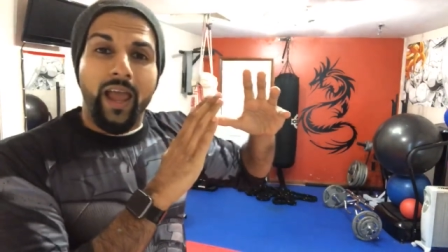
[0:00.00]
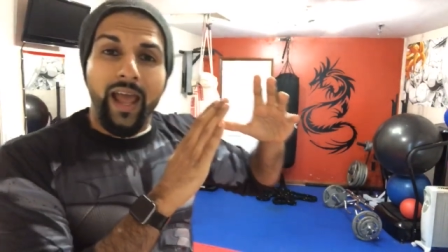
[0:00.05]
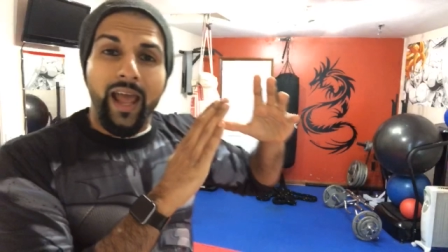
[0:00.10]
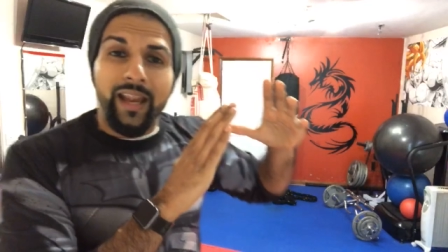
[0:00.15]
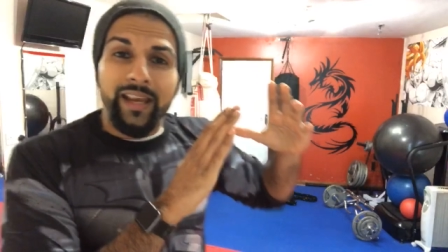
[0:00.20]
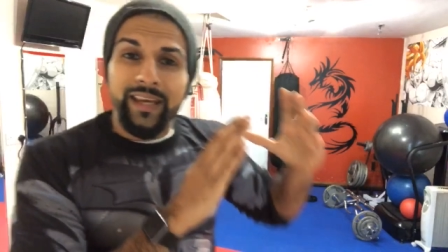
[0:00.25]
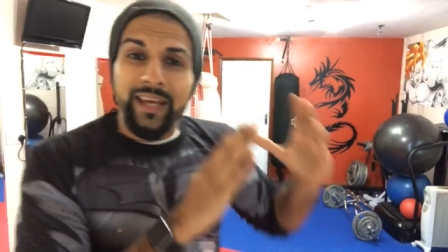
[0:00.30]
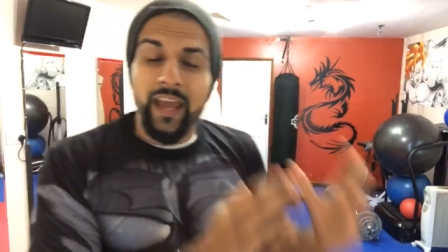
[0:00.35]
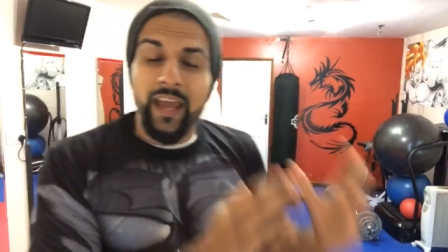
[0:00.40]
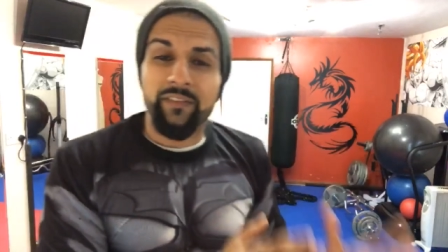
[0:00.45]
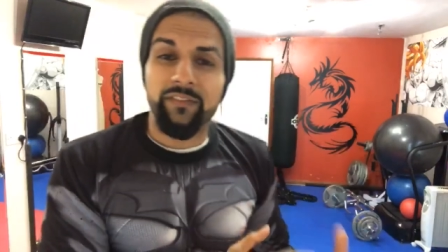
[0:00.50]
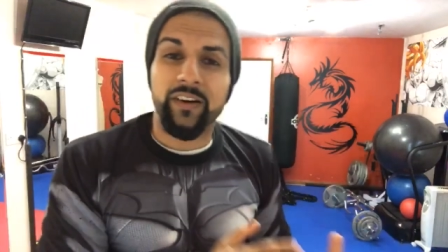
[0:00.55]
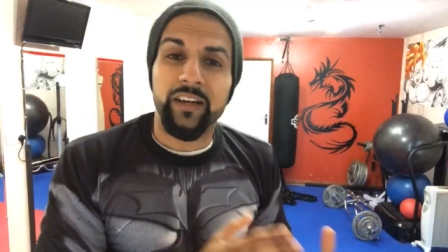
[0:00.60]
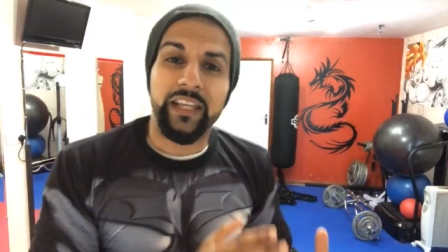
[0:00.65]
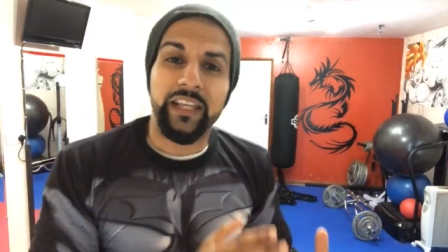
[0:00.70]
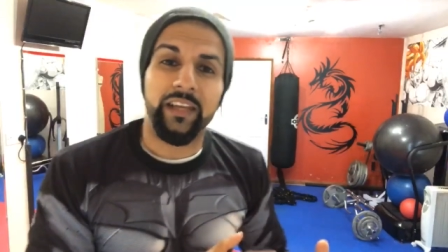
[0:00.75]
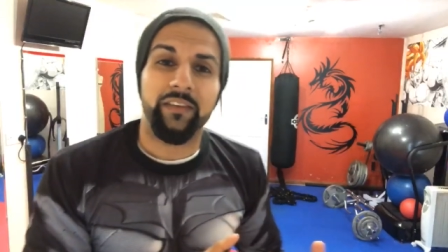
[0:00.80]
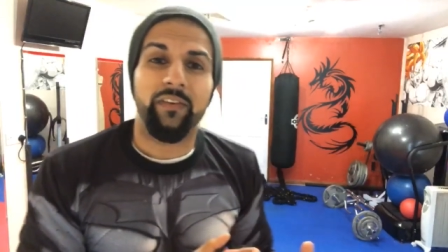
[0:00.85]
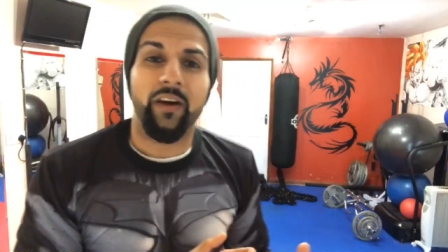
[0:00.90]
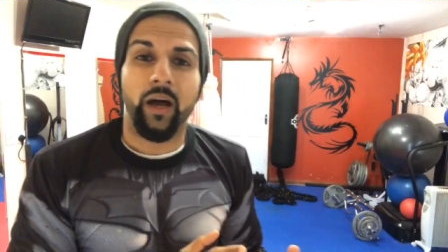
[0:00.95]
And never
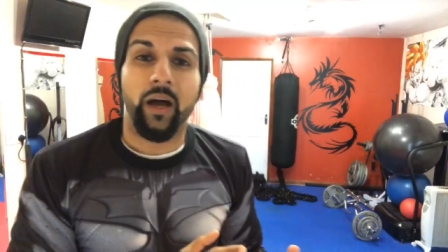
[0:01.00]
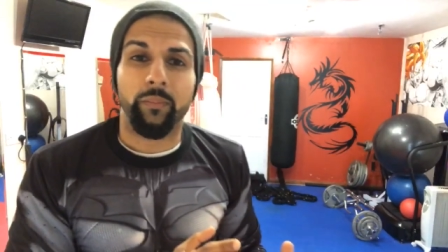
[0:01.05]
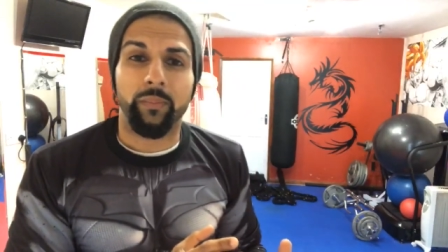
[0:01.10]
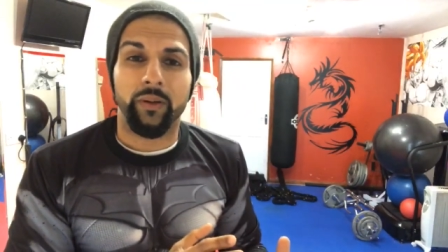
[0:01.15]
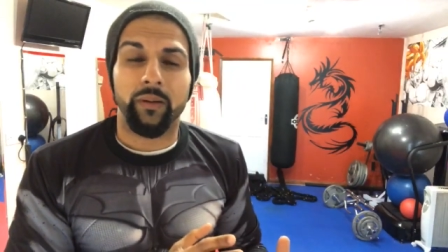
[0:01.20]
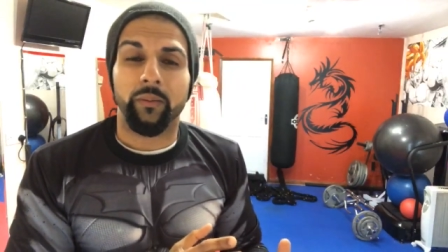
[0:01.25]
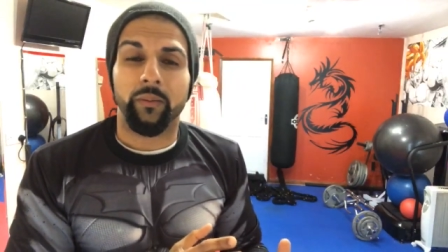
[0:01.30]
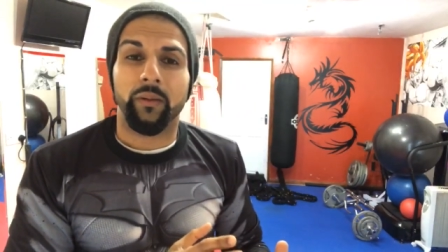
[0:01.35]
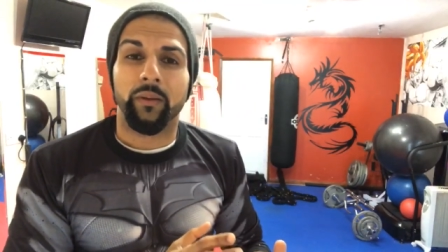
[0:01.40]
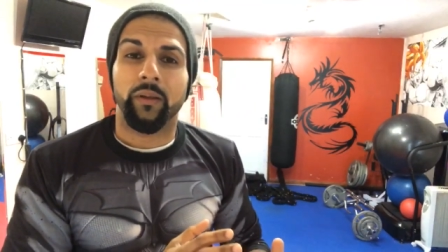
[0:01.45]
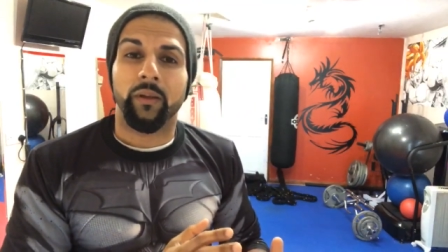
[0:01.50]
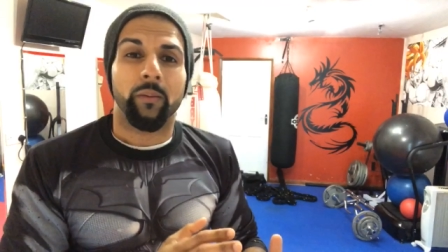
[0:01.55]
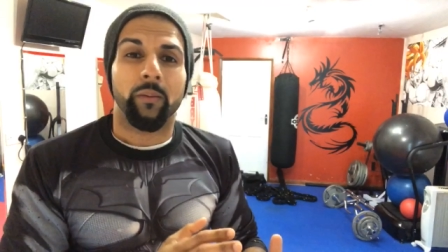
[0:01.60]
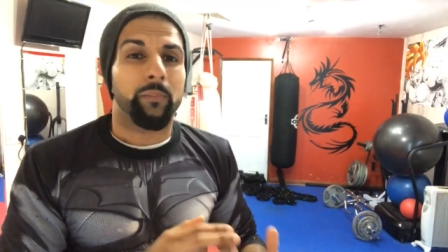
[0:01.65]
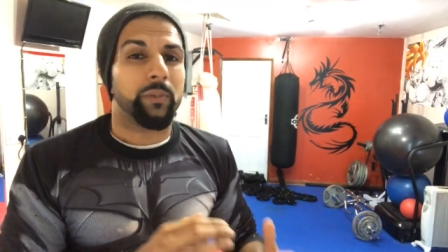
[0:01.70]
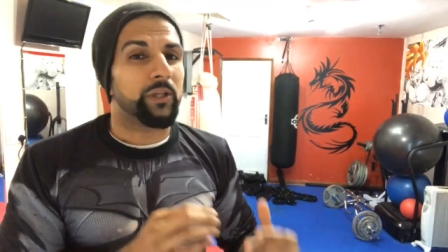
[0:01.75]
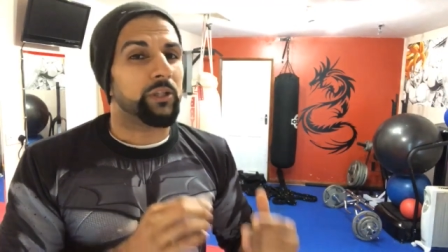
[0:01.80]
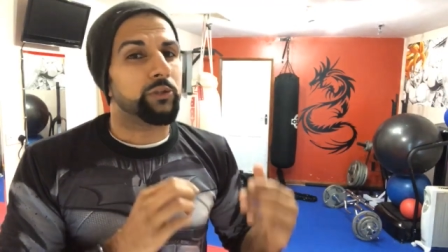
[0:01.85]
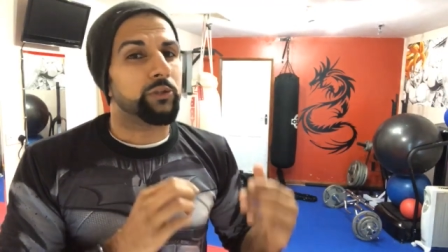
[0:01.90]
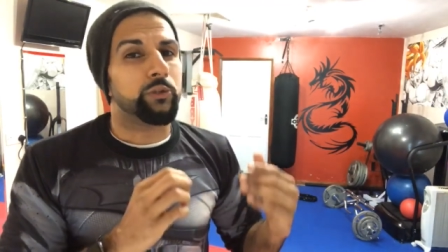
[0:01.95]
give up,
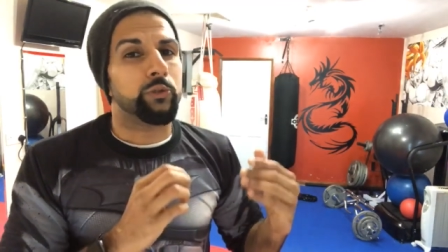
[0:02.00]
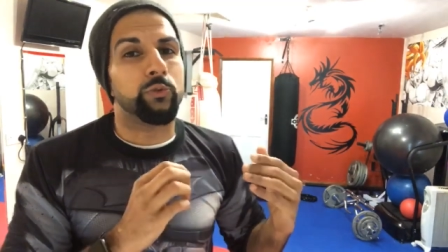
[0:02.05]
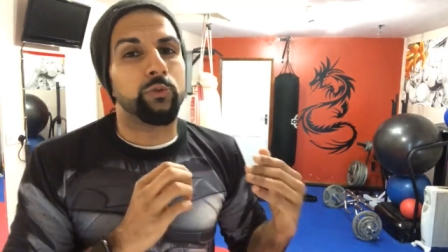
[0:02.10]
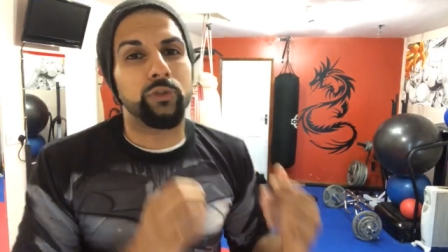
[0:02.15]
because you